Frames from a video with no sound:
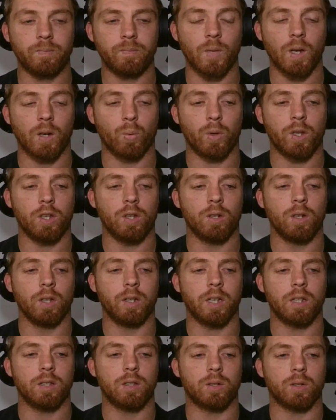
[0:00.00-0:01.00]
When you look
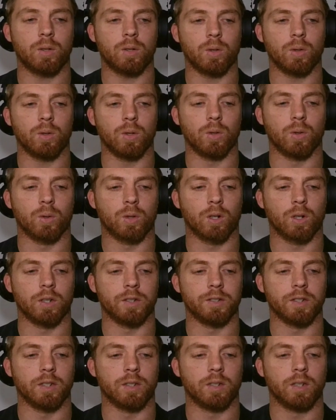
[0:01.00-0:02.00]
into your
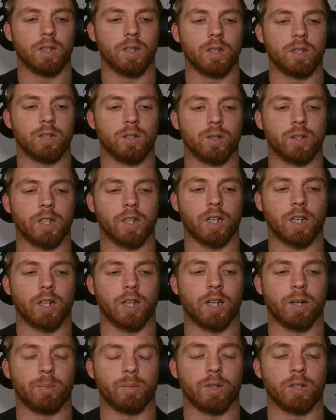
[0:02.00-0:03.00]
closet, you can,
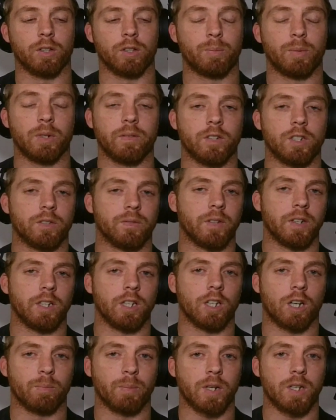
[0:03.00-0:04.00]
on the previous
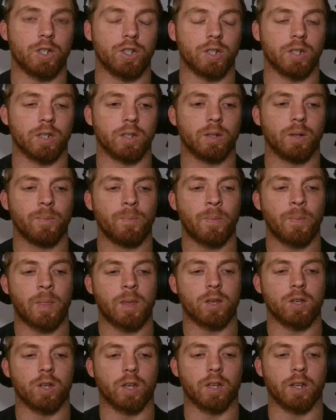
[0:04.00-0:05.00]
video I mentioned,
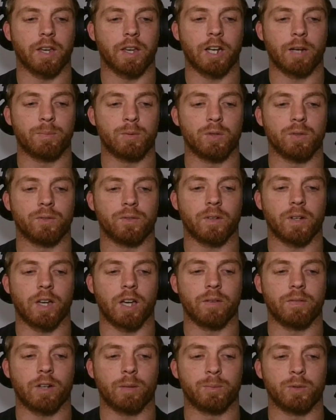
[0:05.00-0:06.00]
you can get
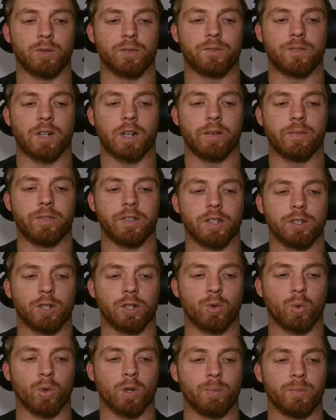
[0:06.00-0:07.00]
have up to 5 things
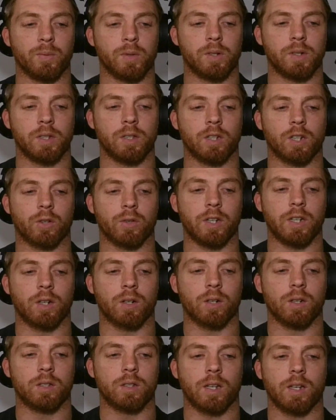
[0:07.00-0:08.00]
equipped. See the green
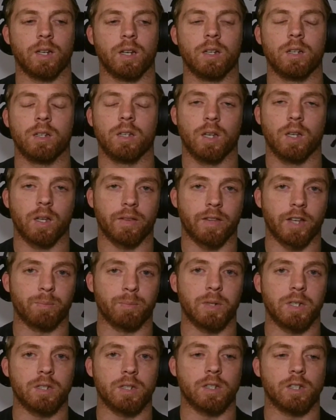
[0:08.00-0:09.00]
coat hanger? That
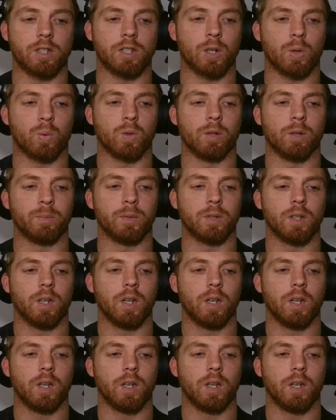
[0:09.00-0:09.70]
means it's equipped.